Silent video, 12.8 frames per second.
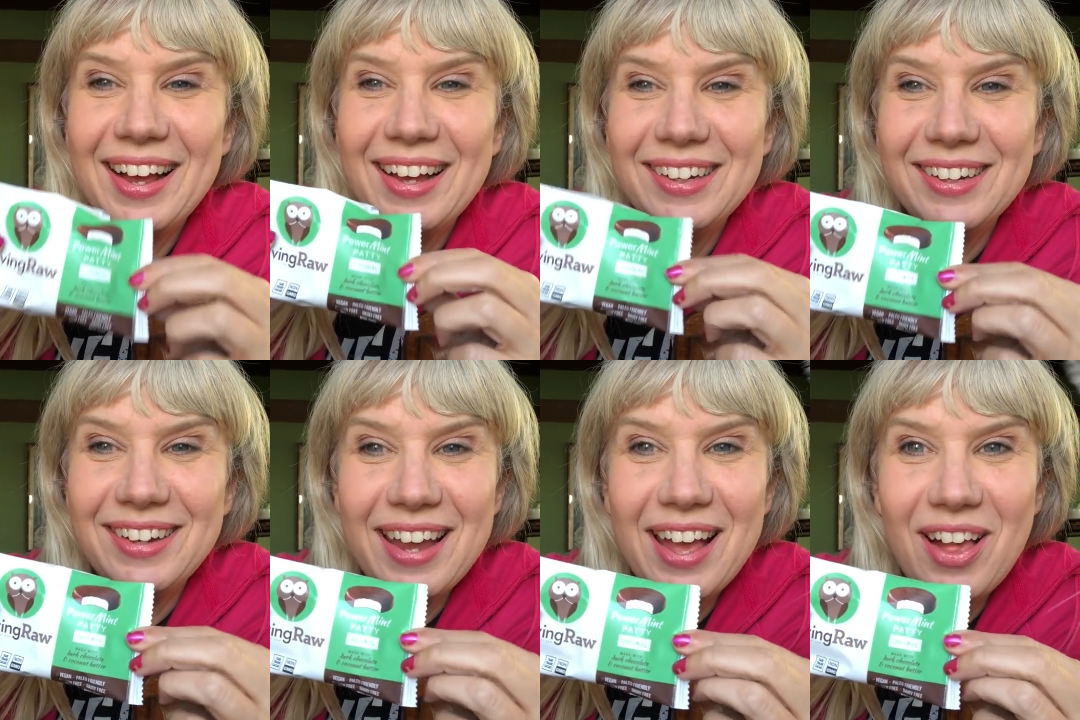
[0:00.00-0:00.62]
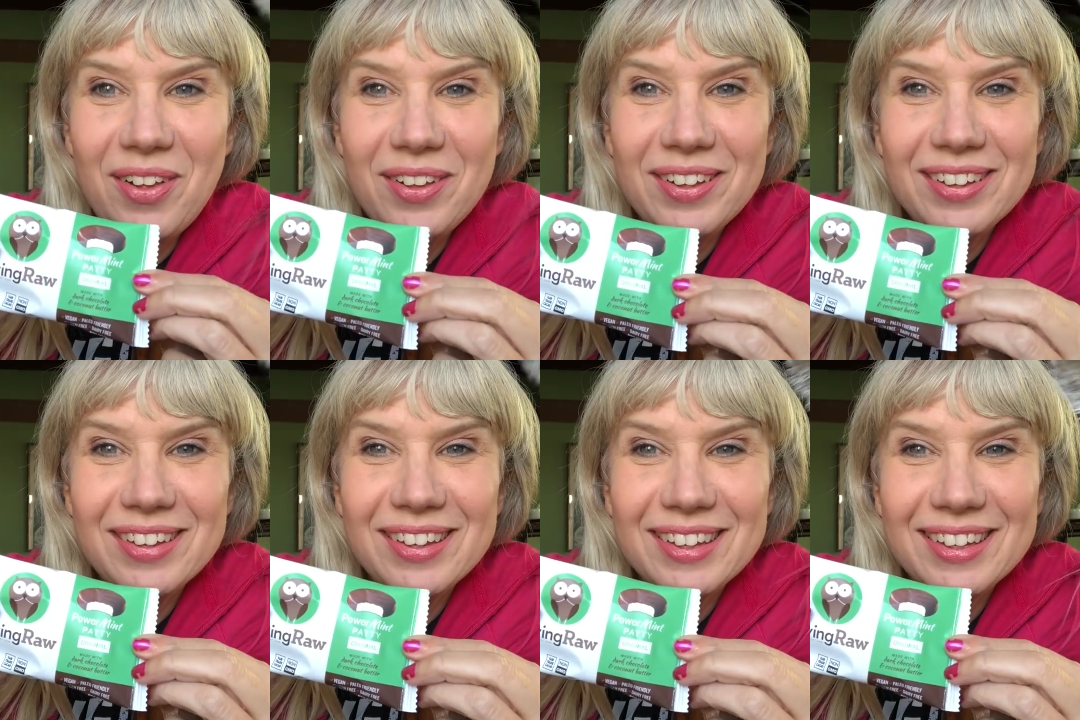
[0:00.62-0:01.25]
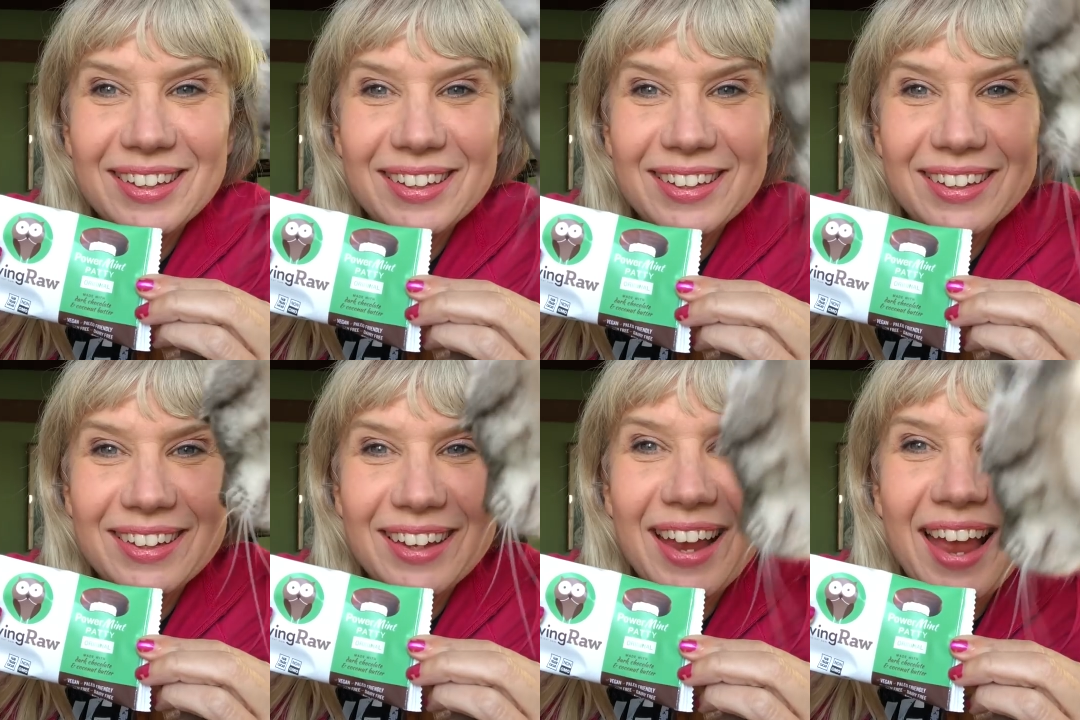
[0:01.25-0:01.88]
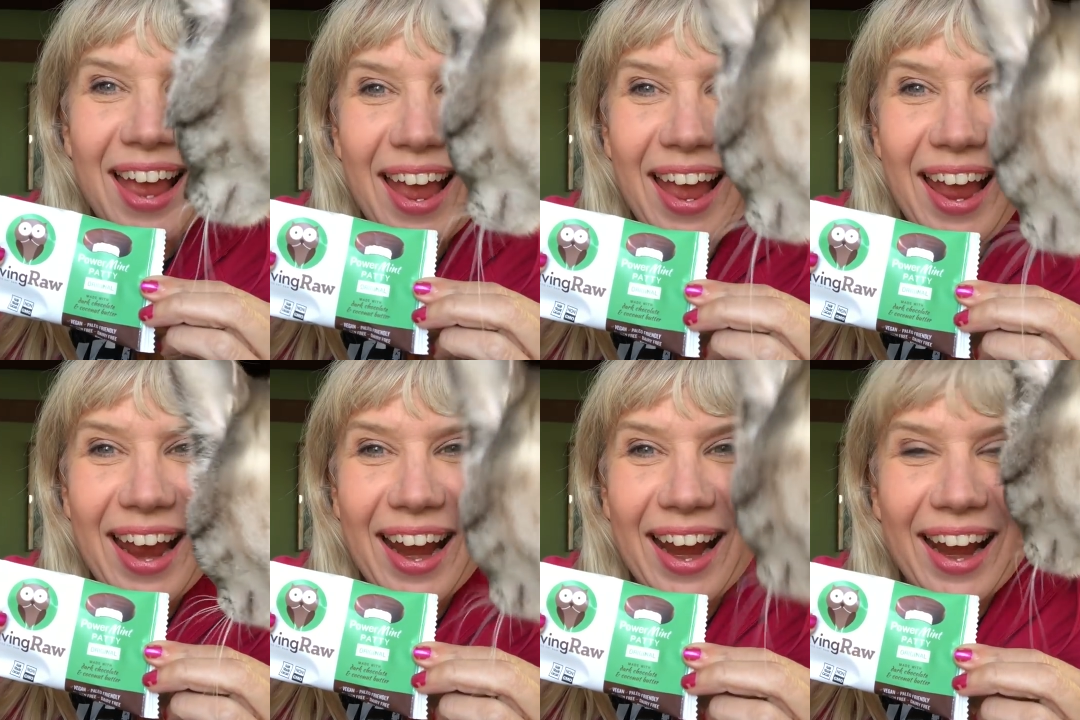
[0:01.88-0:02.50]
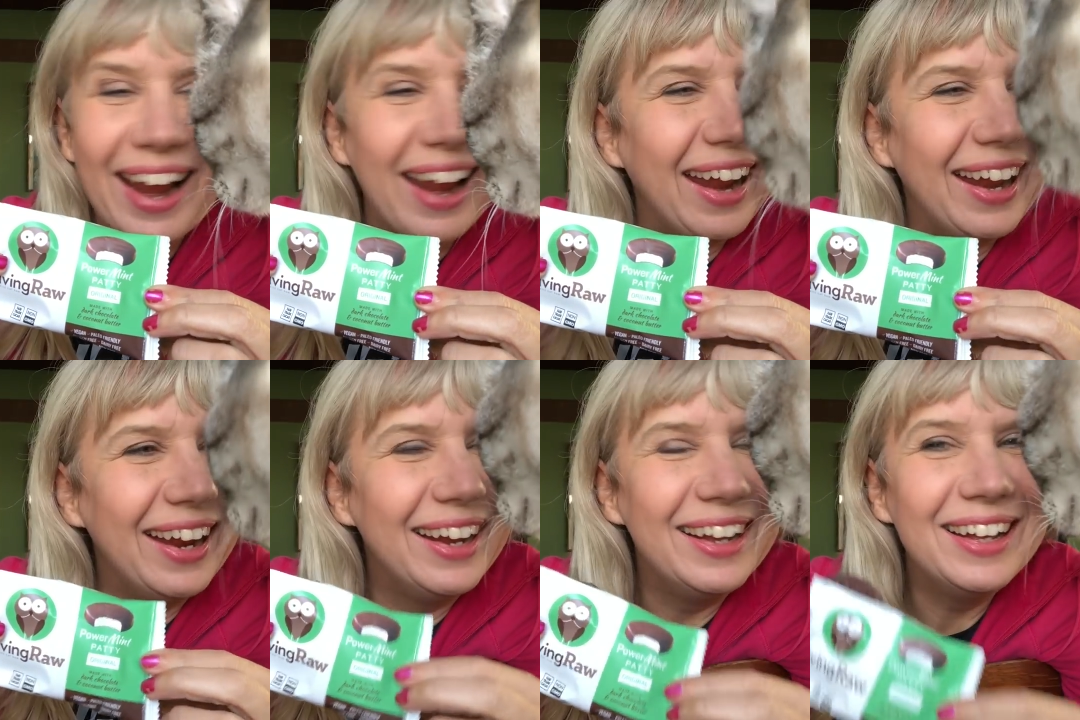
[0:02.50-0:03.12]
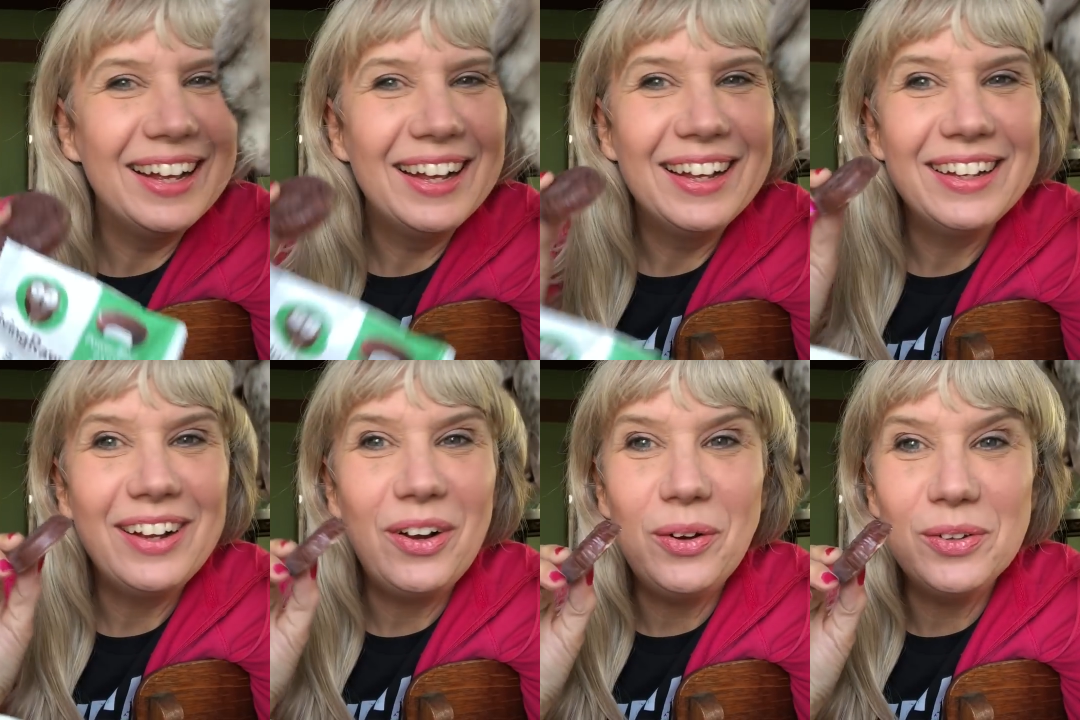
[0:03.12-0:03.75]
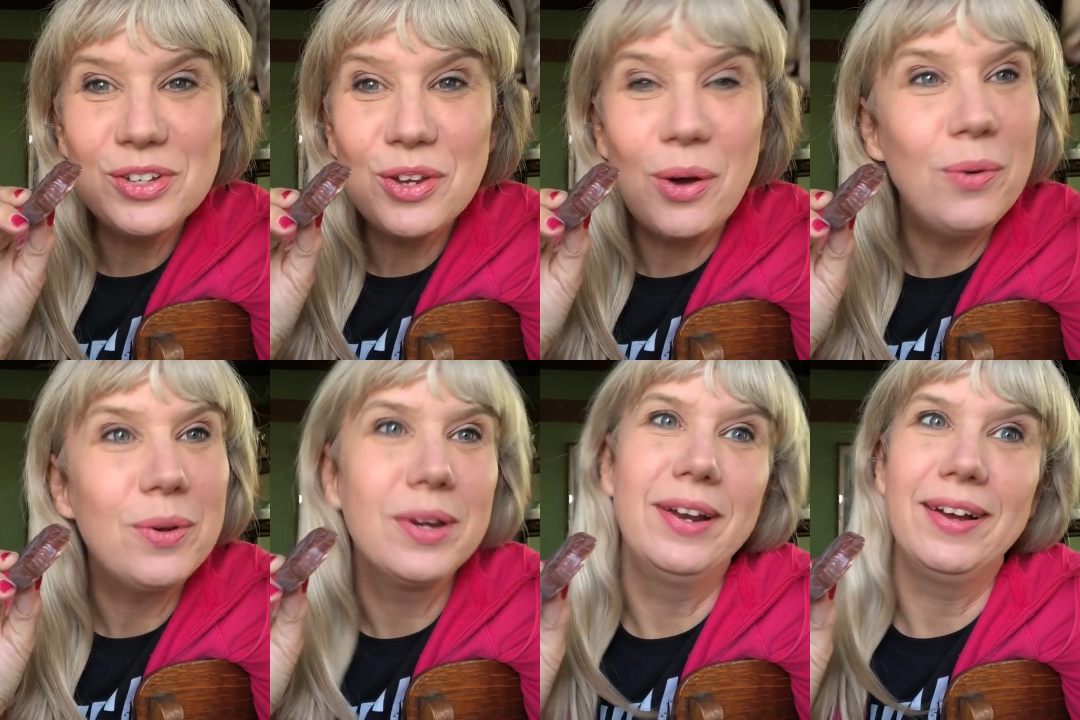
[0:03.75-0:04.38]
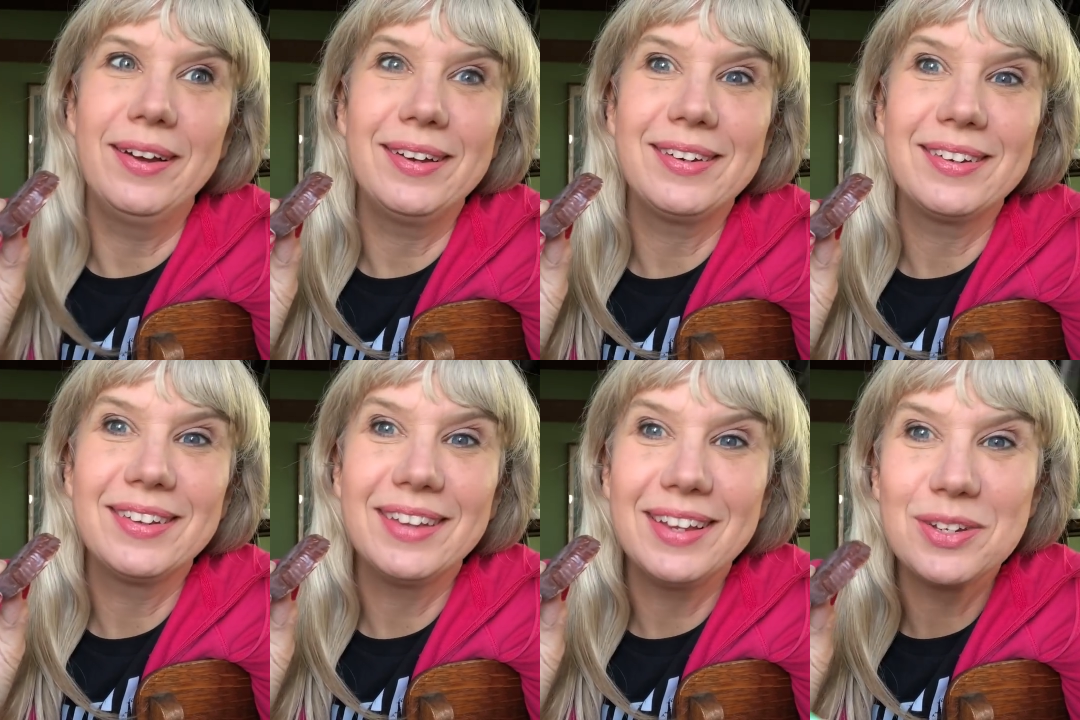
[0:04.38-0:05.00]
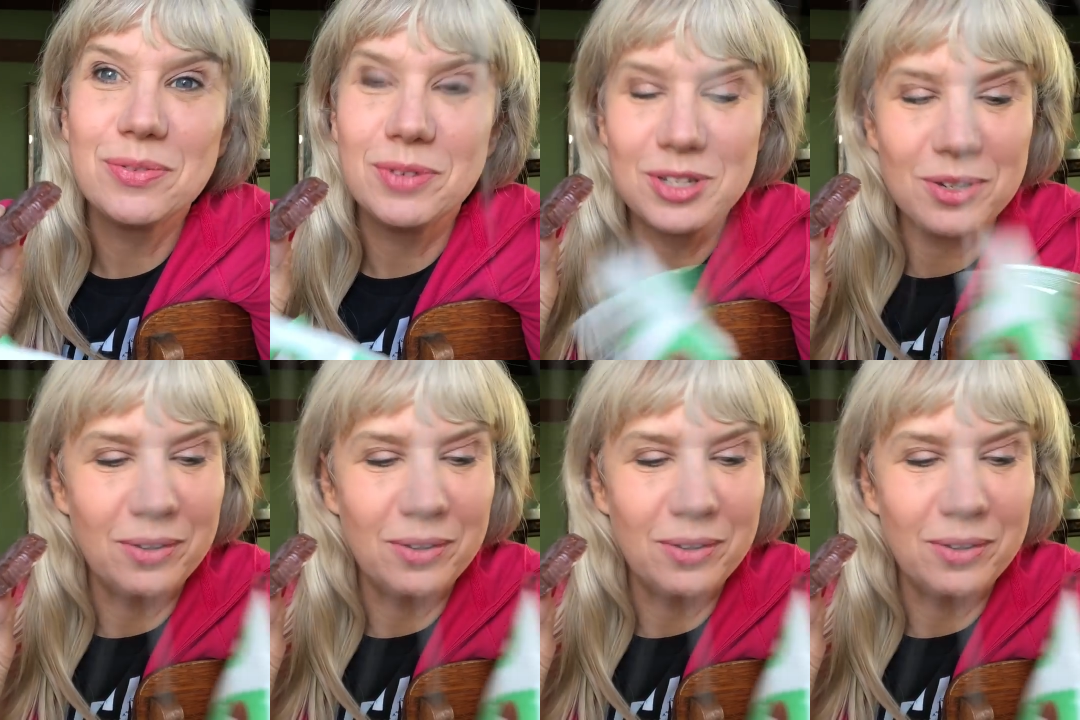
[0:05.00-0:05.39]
And now, hey! Oh, it's coconut. That's what's